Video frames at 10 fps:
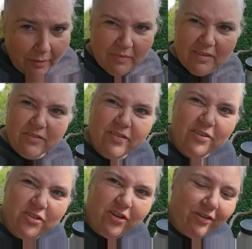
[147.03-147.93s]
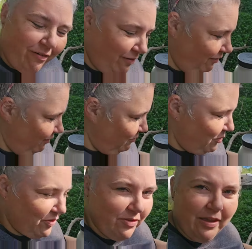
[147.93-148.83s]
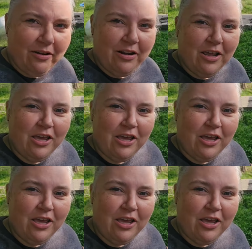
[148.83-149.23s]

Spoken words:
let's see if I can show you, put this down.